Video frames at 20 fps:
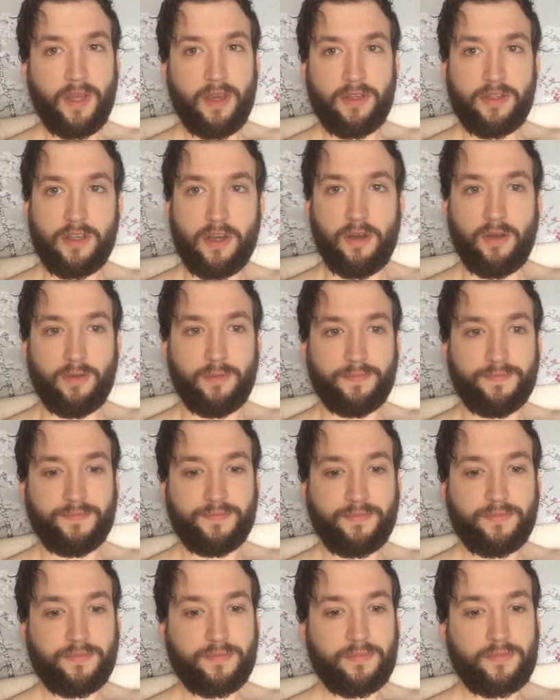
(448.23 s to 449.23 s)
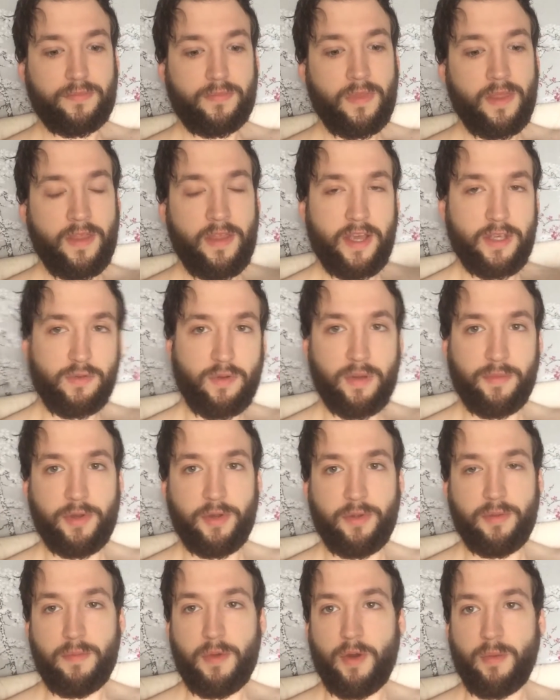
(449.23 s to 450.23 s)
So that's what I'm
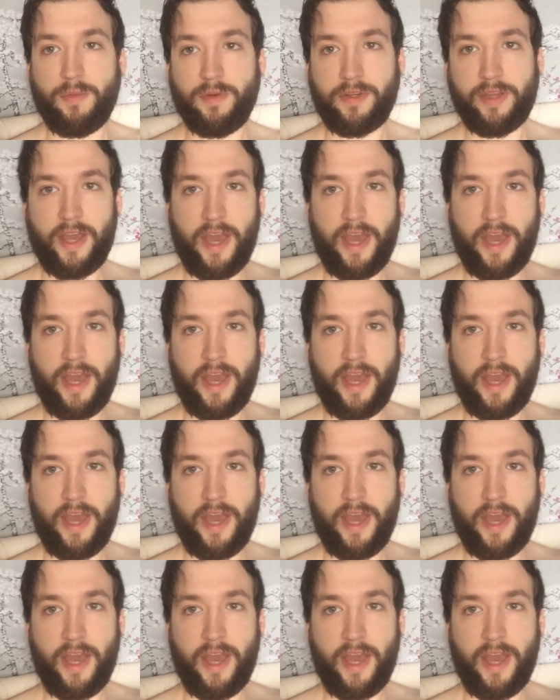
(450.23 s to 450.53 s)
doing at the moment,